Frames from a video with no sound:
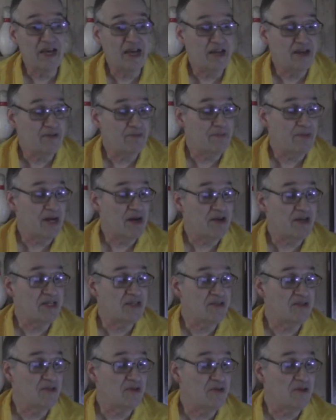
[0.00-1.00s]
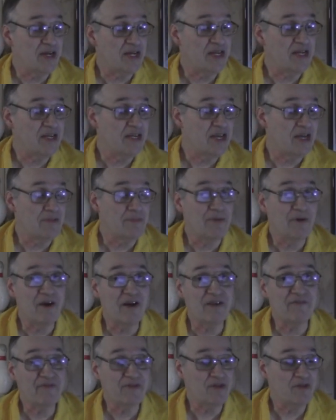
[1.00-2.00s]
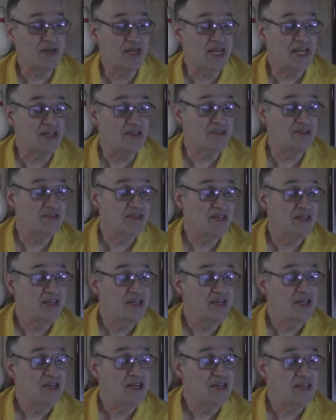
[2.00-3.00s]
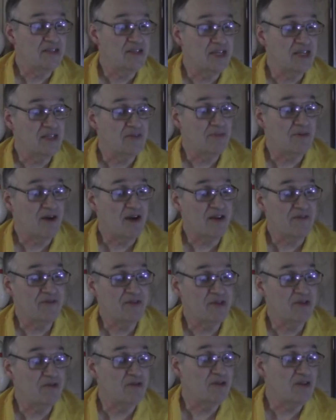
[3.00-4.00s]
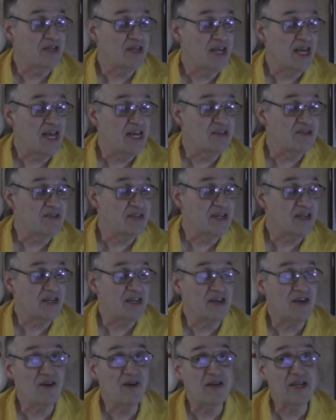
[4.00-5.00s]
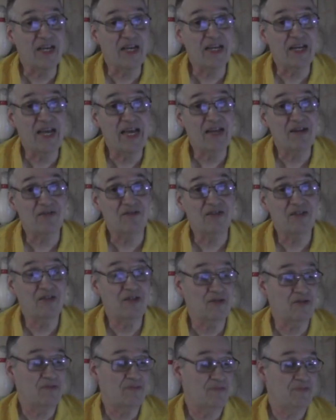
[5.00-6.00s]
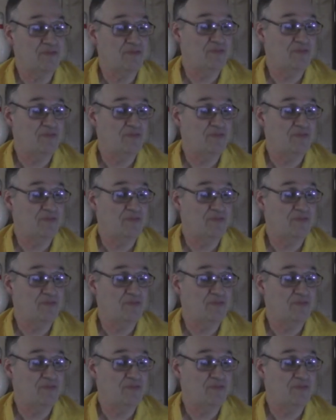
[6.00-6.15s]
and Mary Story at Parkview Lanes says Parkview has nearly all it can handle too.